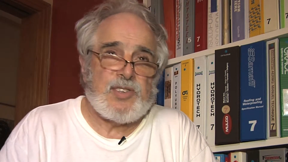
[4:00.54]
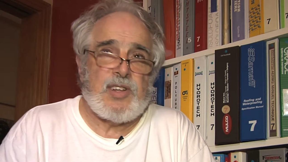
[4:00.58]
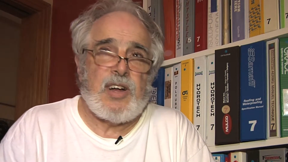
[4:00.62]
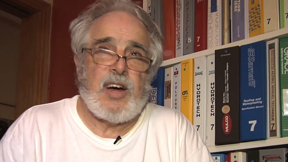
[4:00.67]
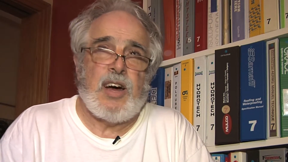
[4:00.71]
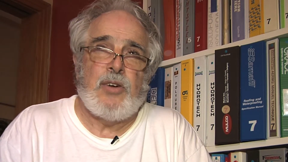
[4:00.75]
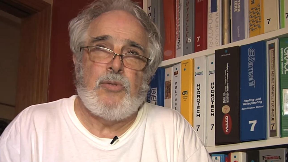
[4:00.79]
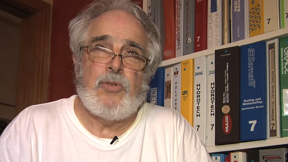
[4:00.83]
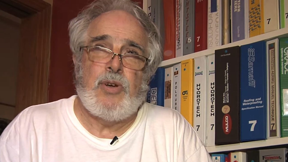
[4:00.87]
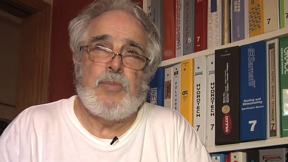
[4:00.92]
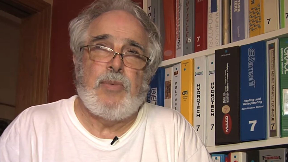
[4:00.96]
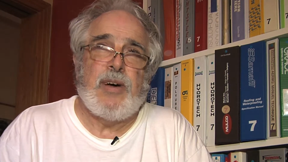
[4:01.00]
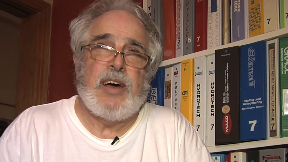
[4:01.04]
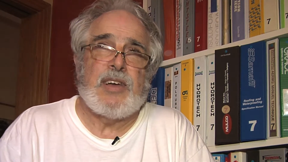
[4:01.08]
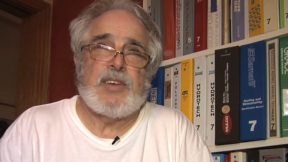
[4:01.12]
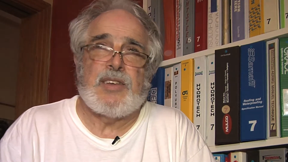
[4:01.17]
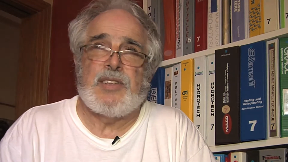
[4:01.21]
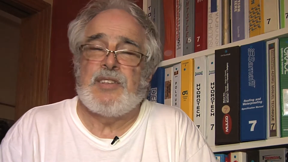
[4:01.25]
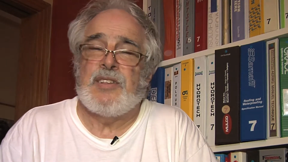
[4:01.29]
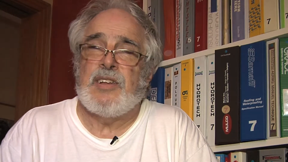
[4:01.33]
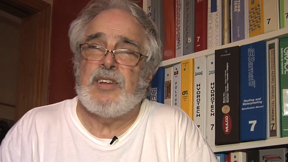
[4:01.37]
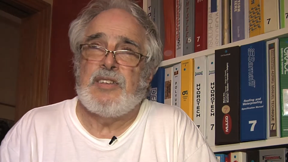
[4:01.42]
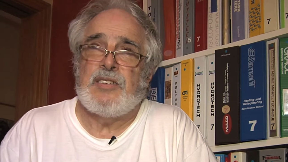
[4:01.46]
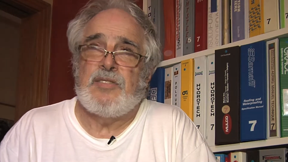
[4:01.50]
Highway back
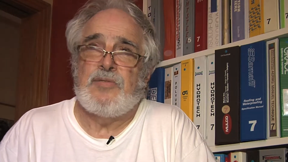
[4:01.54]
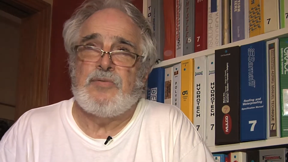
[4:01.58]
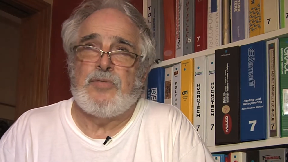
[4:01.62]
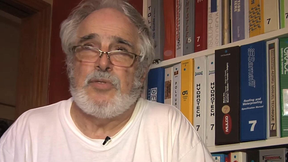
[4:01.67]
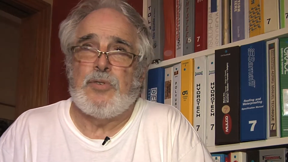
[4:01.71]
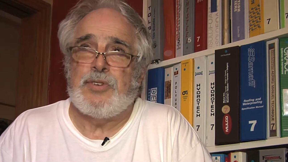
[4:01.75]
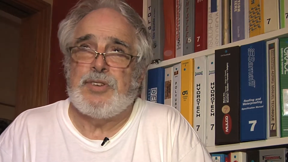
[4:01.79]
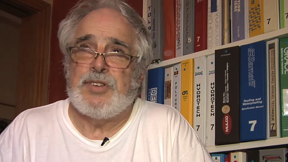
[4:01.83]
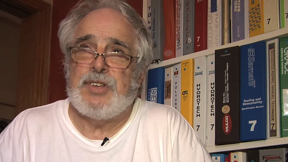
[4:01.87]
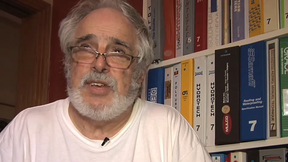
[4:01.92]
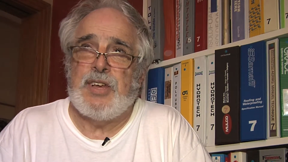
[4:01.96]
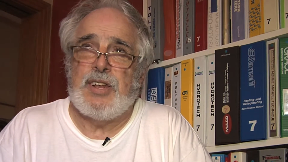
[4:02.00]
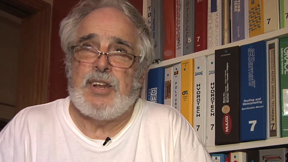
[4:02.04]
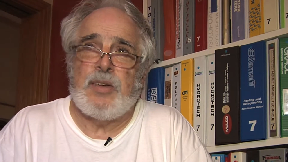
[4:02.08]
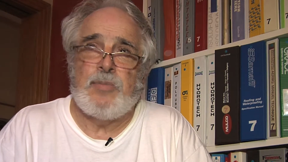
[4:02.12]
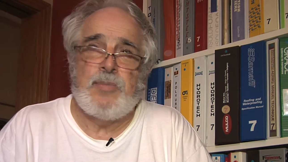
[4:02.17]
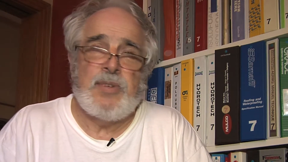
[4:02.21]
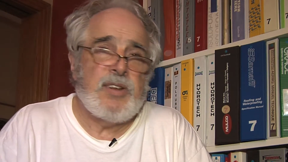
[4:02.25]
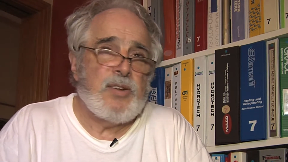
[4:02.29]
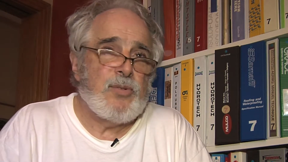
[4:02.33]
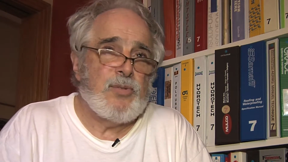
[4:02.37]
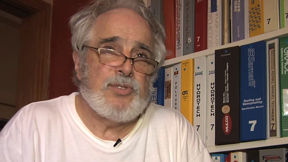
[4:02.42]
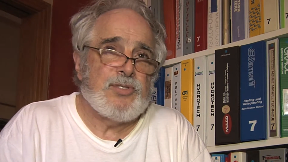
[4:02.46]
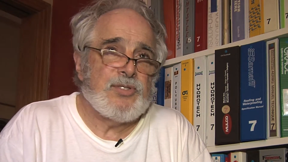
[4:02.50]
in 1948, I mean,
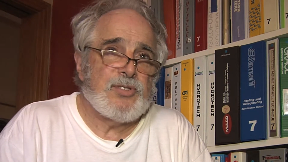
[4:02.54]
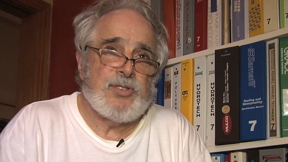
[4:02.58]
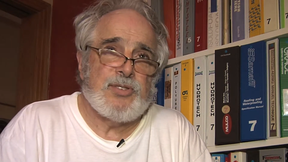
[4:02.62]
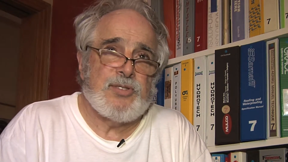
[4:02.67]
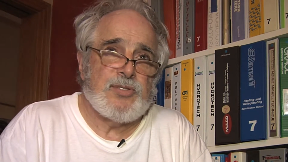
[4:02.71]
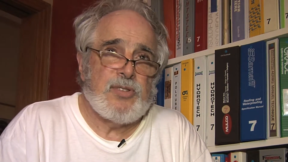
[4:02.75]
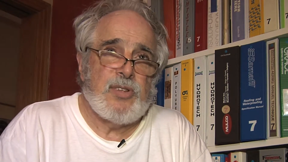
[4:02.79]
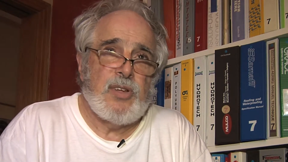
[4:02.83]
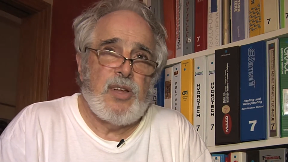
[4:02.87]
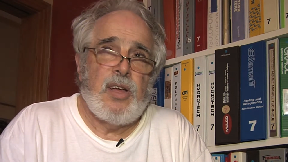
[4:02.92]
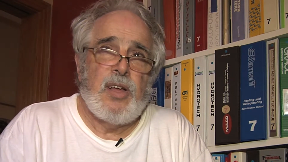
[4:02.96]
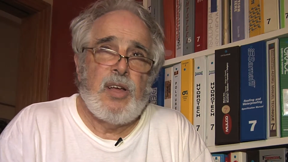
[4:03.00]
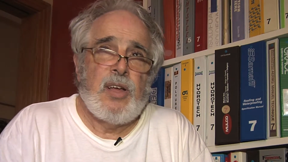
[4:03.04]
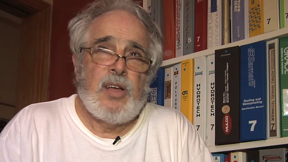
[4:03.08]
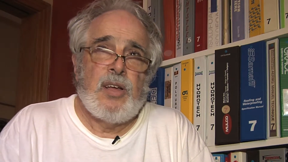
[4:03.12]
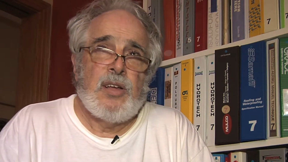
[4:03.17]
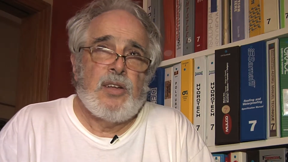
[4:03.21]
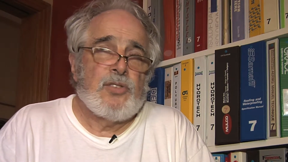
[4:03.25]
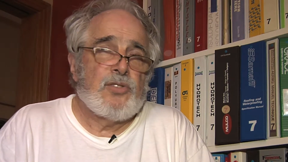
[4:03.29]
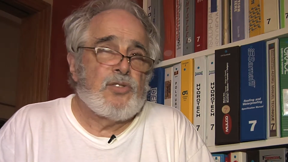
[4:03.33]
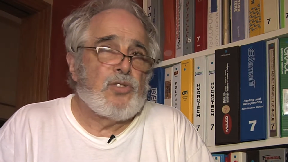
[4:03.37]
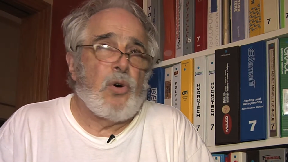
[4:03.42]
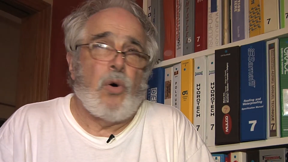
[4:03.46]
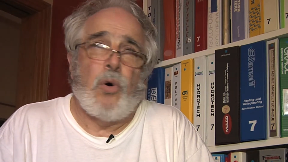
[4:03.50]
it was just
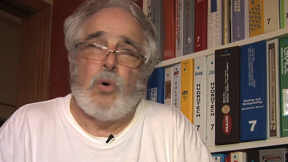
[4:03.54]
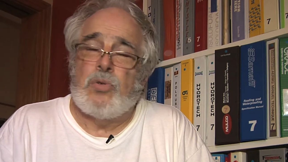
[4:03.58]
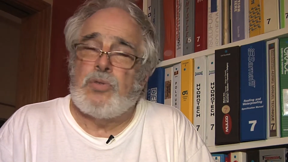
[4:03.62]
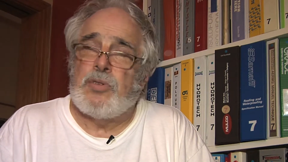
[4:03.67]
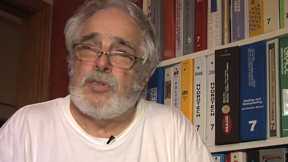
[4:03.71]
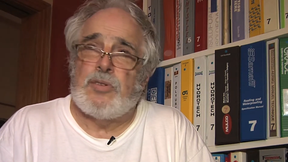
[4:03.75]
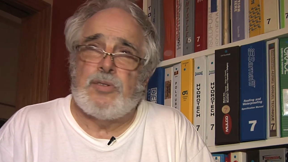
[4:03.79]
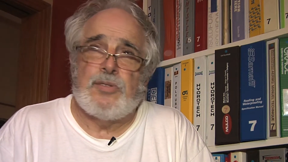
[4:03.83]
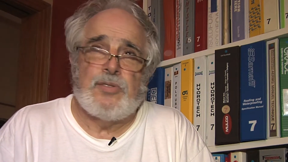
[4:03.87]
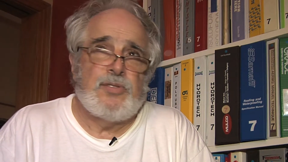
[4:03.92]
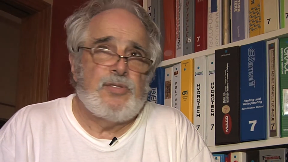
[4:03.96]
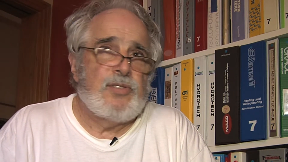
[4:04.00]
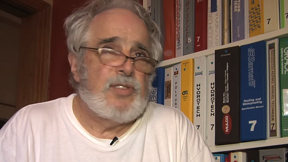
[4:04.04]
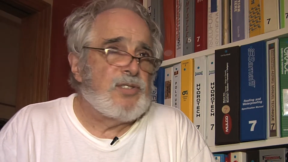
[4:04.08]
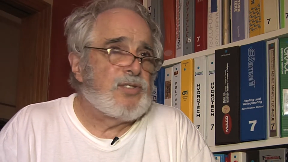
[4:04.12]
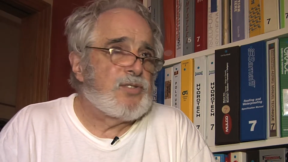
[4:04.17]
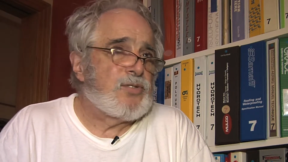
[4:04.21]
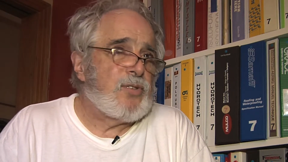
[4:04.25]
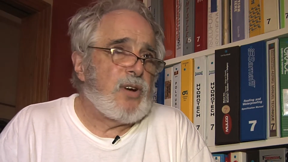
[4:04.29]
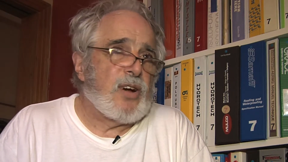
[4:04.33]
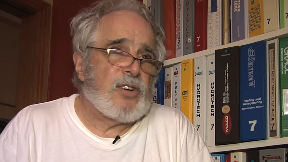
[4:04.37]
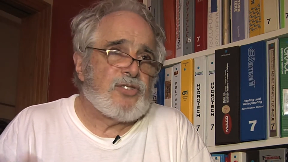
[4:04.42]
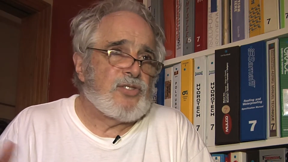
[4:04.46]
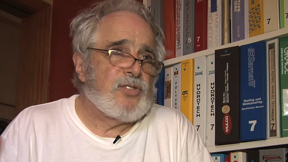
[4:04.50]
total
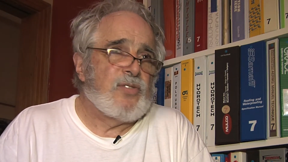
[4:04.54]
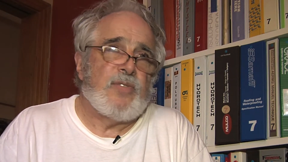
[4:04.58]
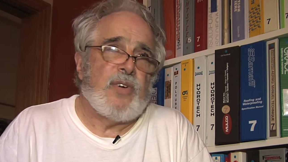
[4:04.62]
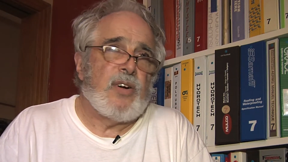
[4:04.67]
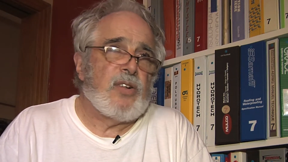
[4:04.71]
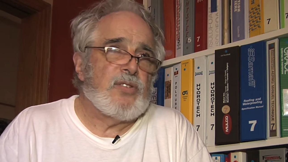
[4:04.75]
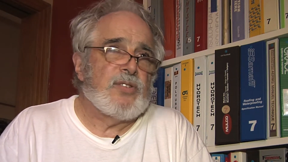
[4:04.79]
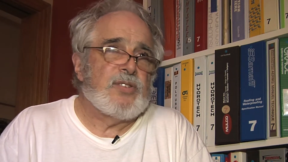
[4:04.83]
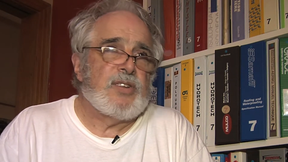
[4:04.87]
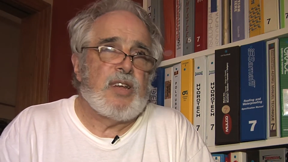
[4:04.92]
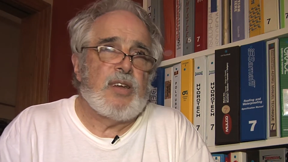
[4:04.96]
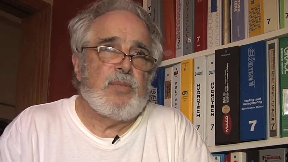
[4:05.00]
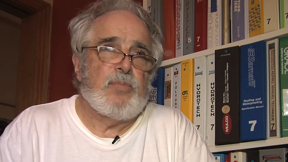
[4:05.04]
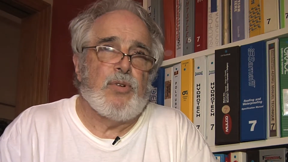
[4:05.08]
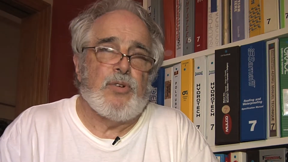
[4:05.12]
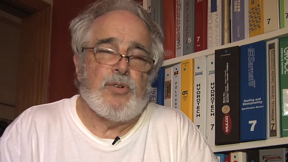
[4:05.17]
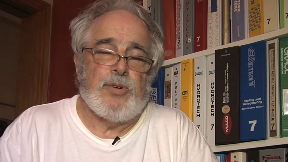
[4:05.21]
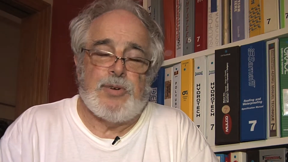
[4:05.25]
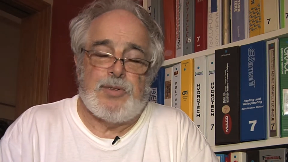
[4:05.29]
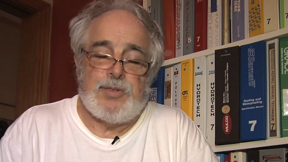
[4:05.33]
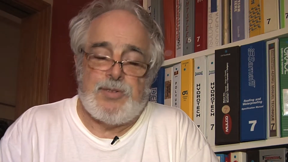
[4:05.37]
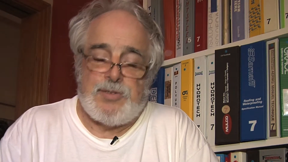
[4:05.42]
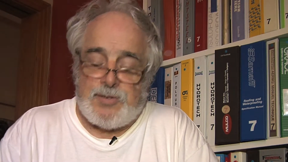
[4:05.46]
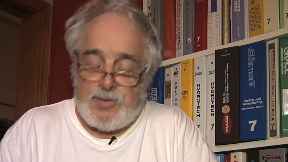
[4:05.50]
destruction of all the
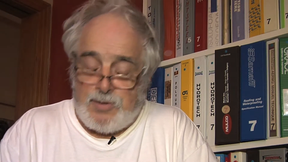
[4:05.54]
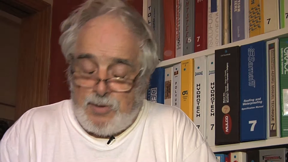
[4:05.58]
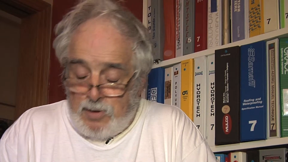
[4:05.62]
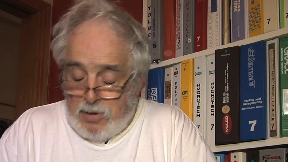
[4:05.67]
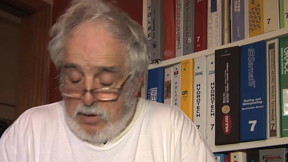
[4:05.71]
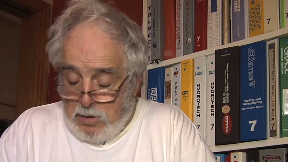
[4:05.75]
neighborhoods.